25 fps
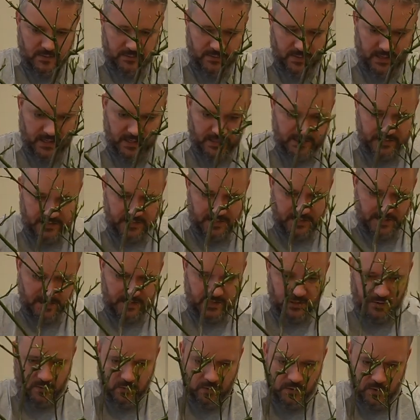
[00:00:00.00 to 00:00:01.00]
planting
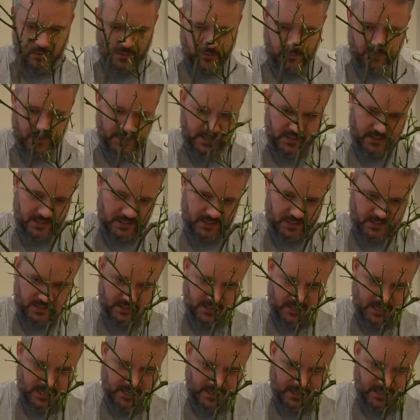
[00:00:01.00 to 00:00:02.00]
angle could be
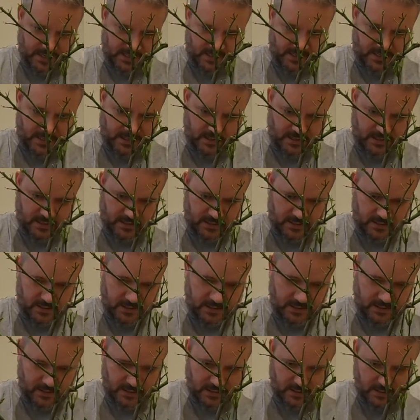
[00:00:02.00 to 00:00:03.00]
slightly
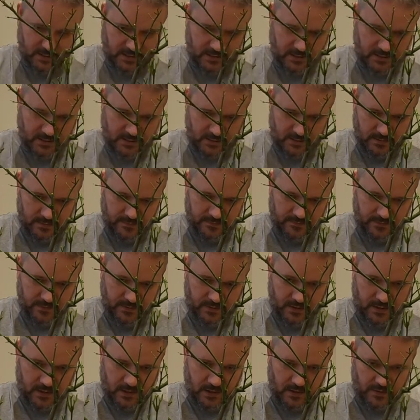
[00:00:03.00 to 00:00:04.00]
for
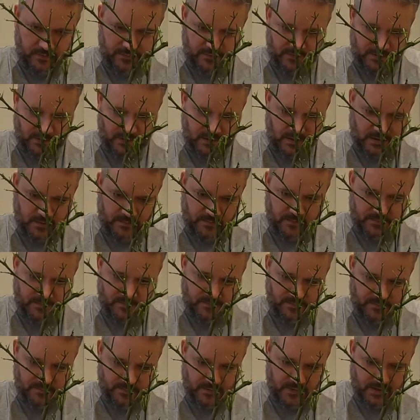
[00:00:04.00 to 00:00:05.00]
the curve to come
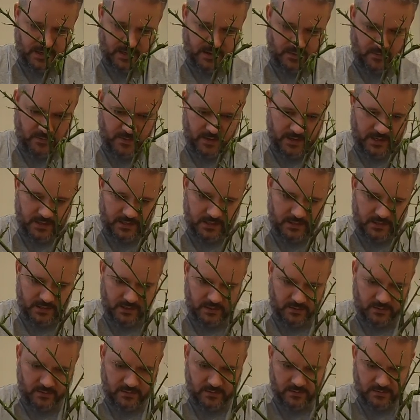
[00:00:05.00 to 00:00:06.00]
that way
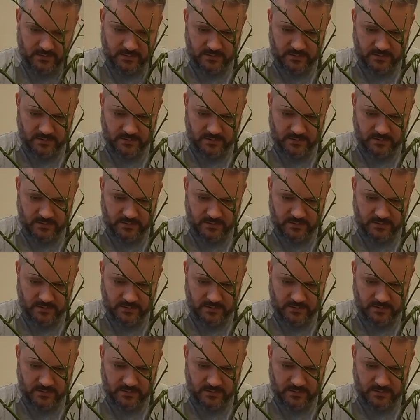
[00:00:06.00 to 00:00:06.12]
so